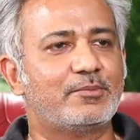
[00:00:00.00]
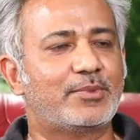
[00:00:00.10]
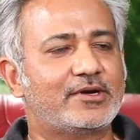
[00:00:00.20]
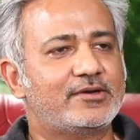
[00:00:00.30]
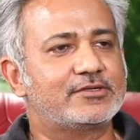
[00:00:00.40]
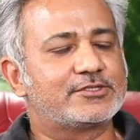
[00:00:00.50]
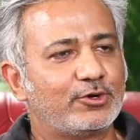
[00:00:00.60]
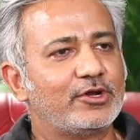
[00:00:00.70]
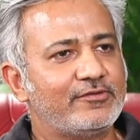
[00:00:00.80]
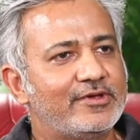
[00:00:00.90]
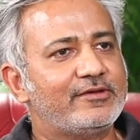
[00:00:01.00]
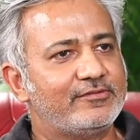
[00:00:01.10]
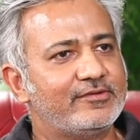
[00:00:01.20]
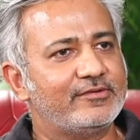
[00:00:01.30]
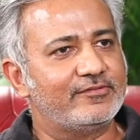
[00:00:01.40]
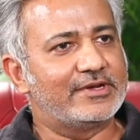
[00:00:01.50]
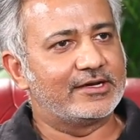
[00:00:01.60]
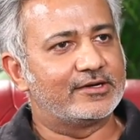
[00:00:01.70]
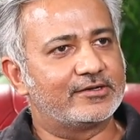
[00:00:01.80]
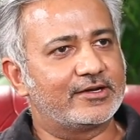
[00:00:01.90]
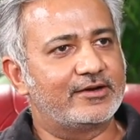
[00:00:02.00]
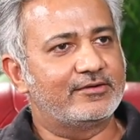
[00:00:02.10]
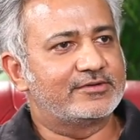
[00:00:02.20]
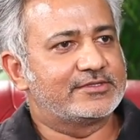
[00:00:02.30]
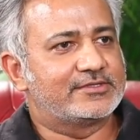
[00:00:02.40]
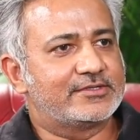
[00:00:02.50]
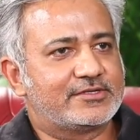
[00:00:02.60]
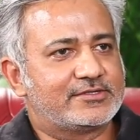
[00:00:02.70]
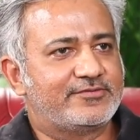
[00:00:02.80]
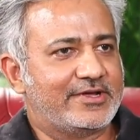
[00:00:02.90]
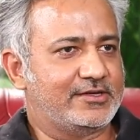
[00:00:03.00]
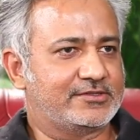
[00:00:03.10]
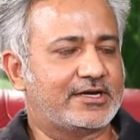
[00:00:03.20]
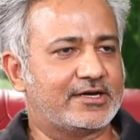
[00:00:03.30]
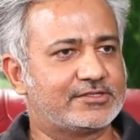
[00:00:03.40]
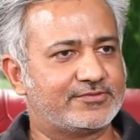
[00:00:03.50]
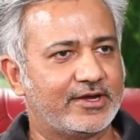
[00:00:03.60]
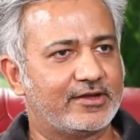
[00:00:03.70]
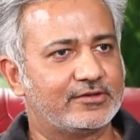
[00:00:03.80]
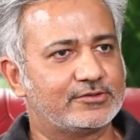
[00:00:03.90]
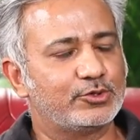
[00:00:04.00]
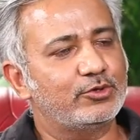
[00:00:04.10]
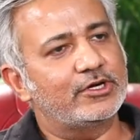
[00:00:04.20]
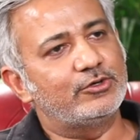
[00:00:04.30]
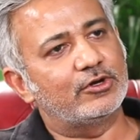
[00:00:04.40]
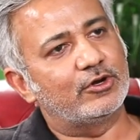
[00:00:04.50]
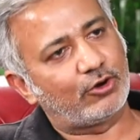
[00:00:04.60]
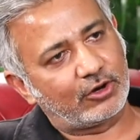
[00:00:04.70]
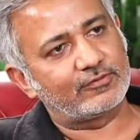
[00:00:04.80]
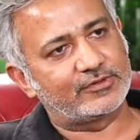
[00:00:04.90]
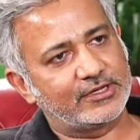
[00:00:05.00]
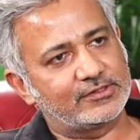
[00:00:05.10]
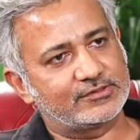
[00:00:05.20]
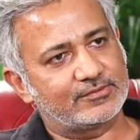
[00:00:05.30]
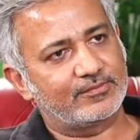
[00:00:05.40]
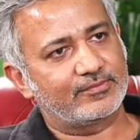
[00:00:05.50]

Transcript: But slowly we learned, and it was, it's very satisfying. So you can do a lot of things.